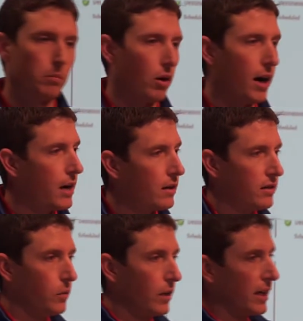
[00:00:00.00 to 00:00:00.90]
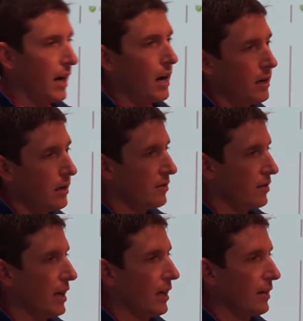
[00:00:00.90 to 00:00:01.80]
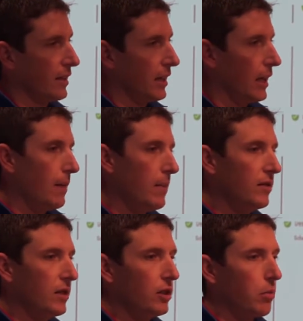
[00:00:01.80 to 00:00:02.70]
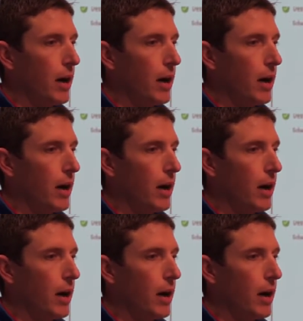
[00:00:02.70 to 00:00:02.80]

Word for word: prior to the carrier sending us the EDI message,